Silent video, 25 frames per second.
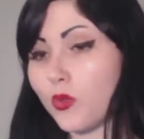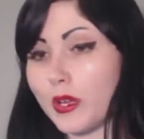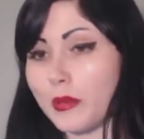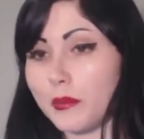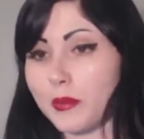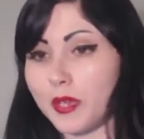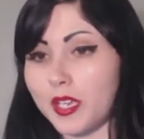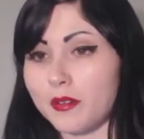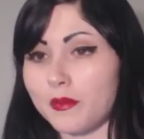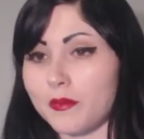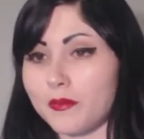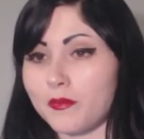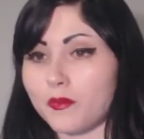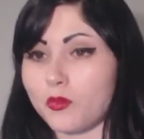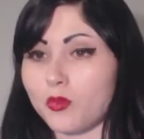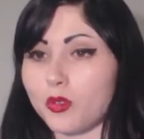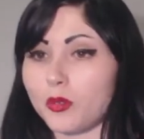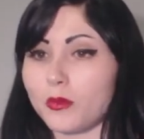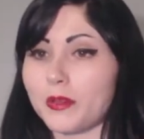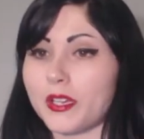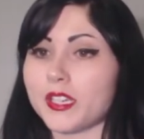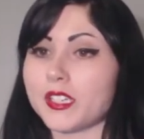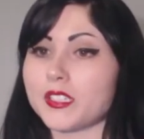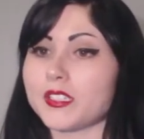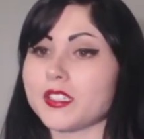women
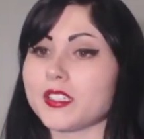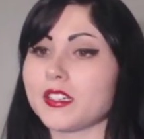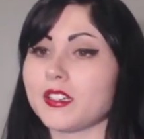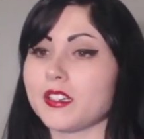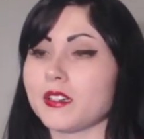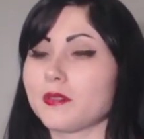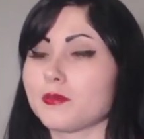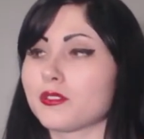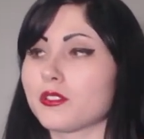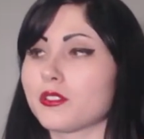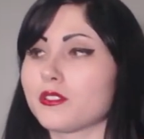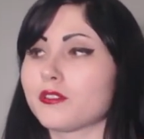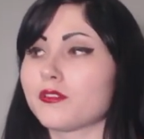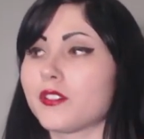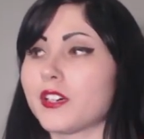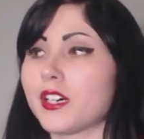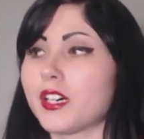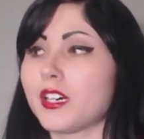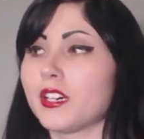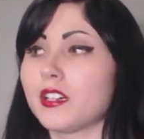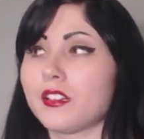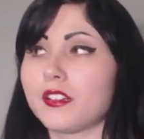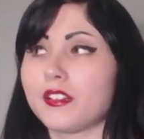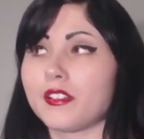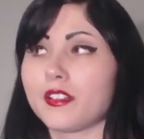will make a dating
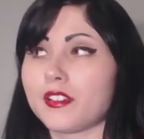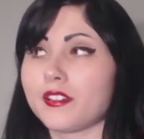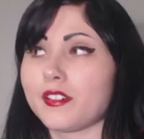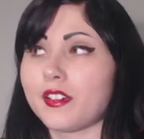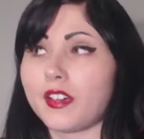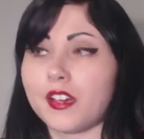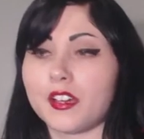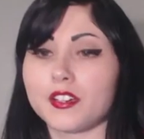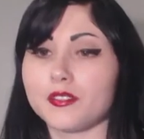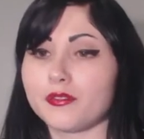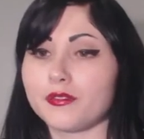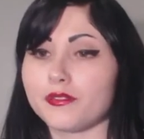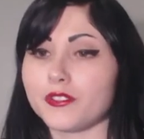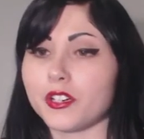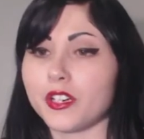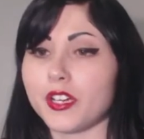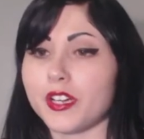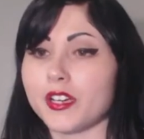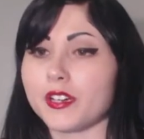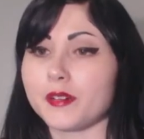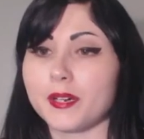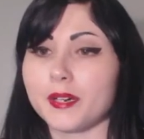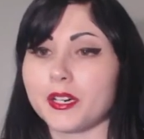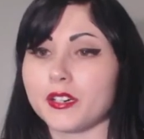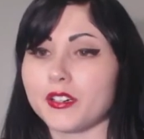profile and then kind of
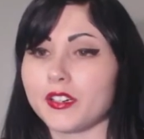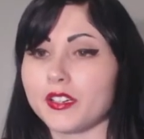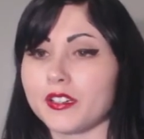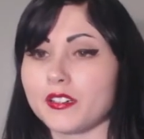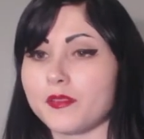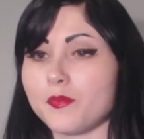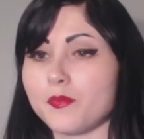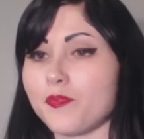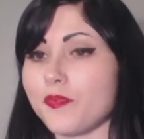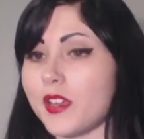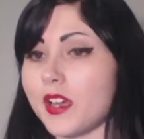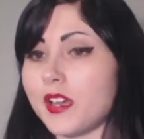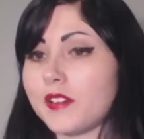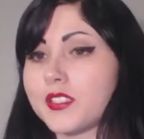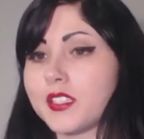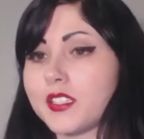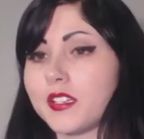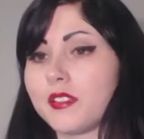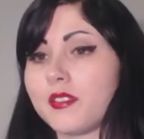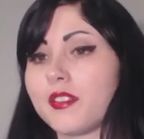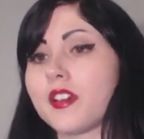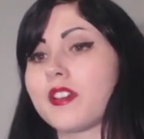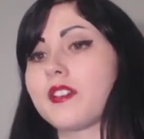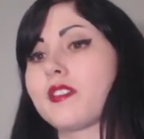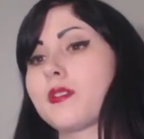forget about it. I've
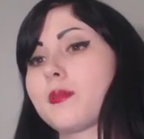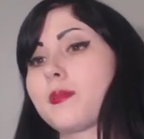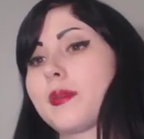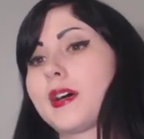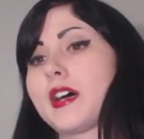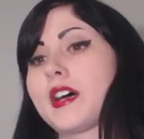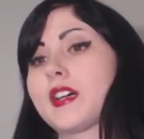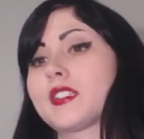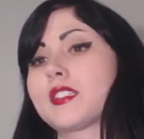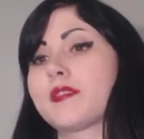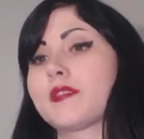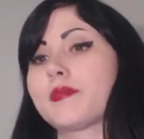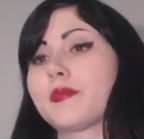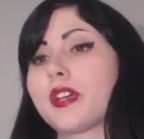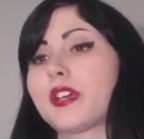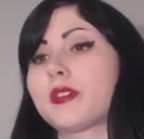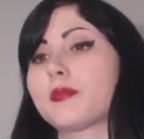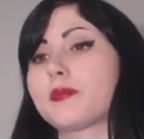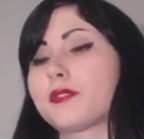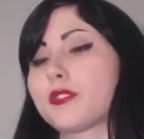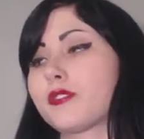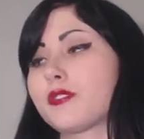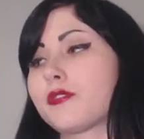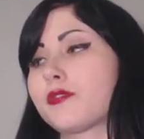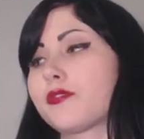done that in the past. I've made
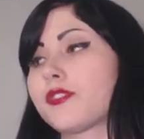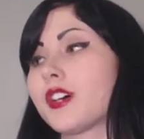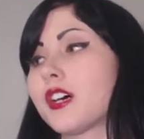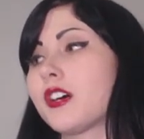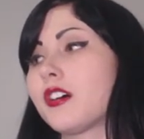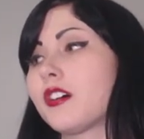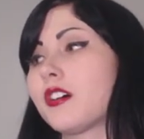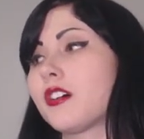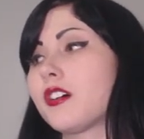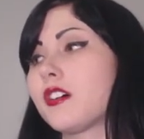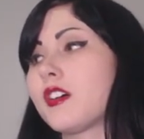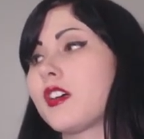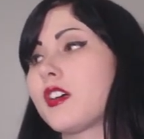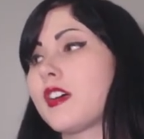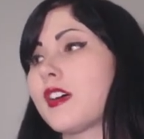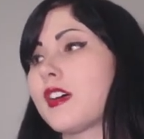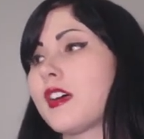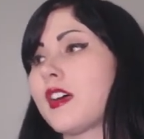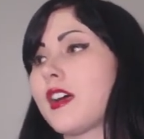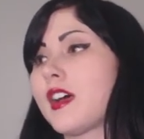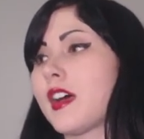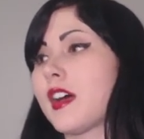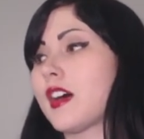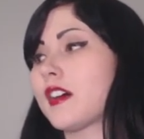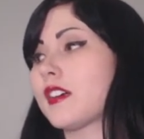a profile,
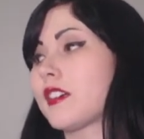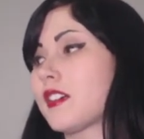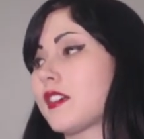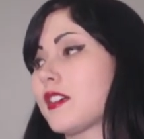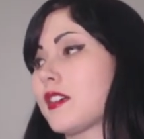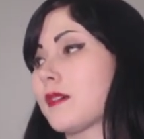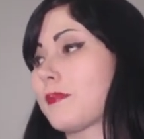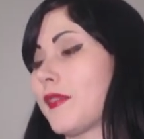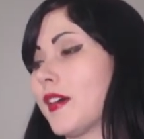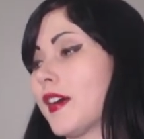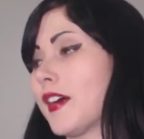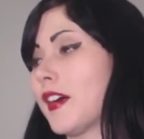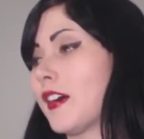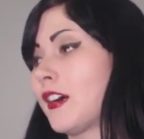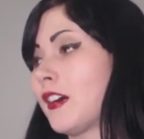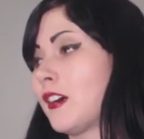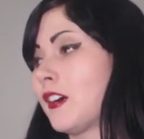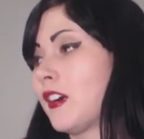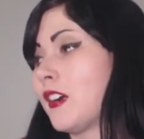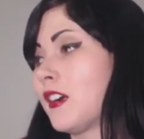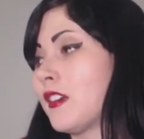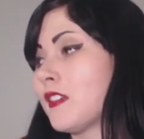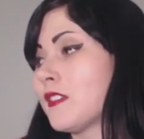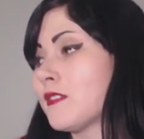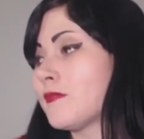had it up
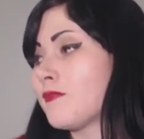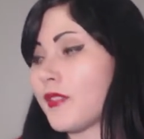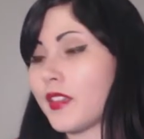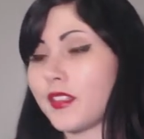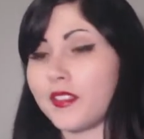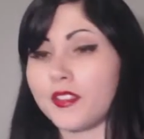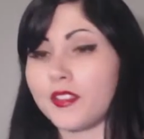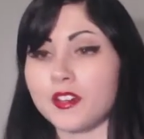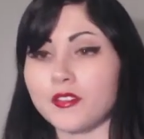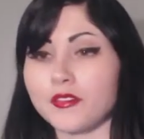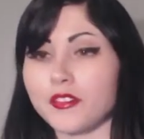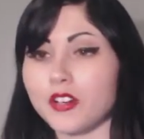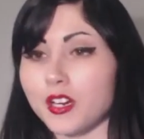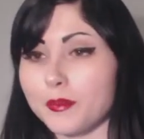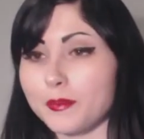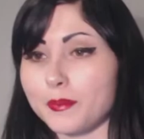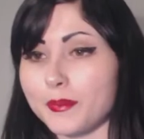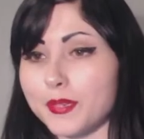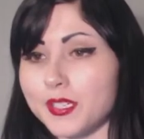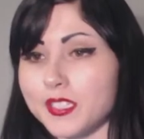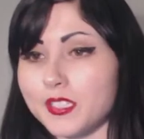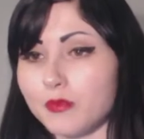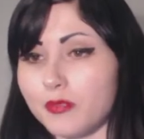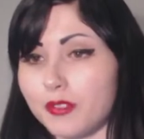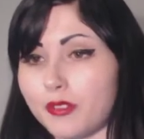there, and then I've
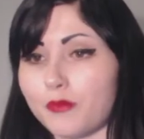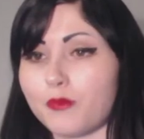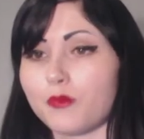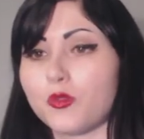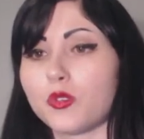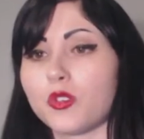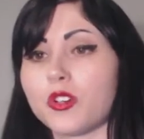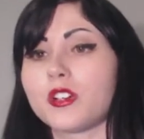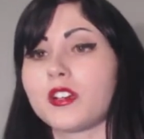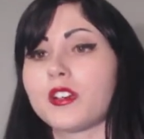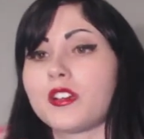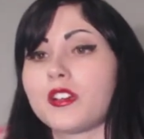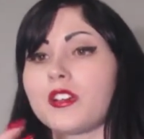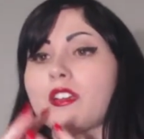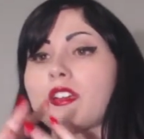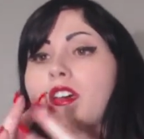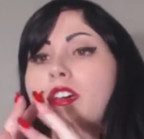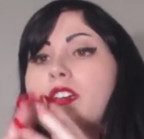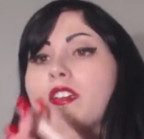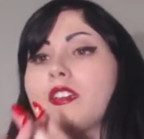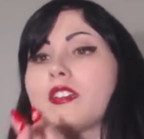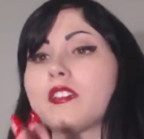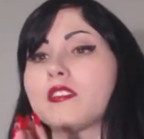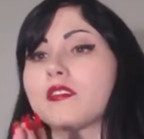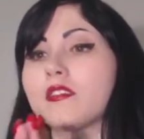gotten busy with work and
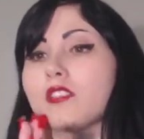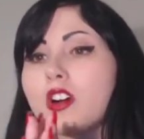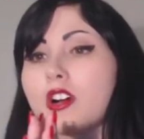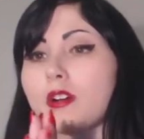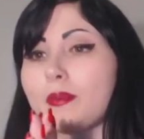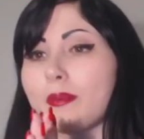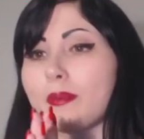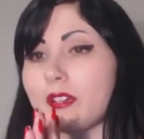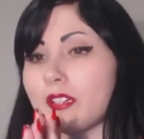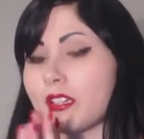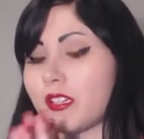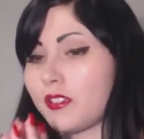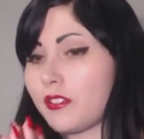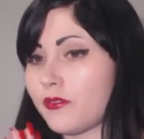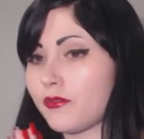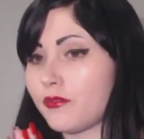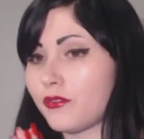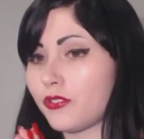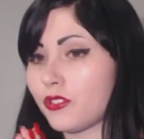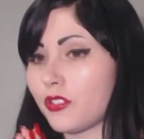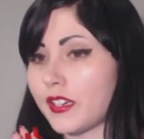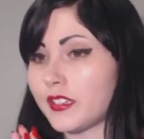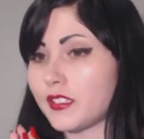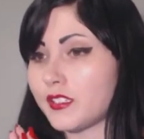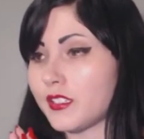I didn't log back in
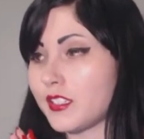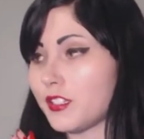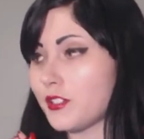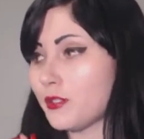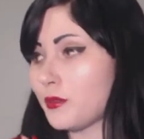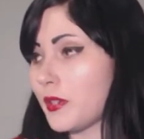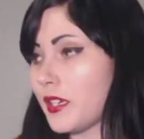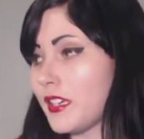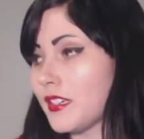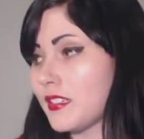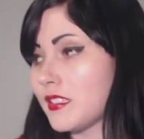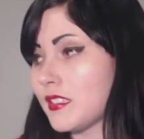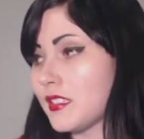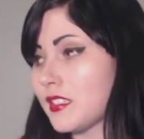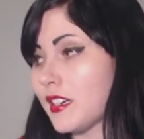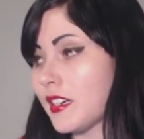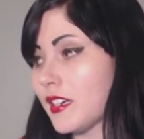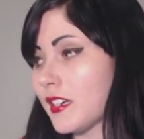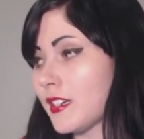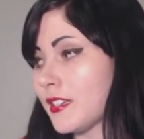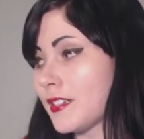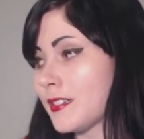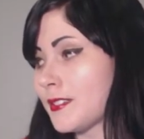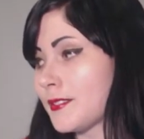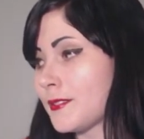for like 2 weeks,
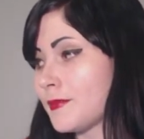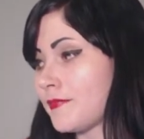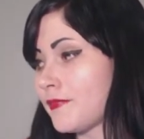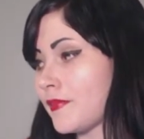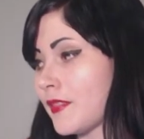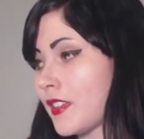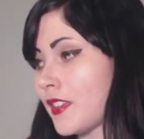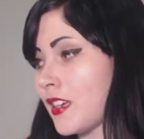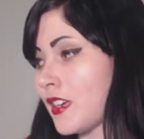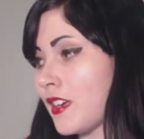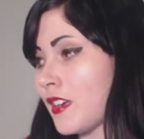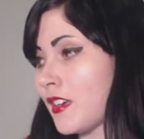and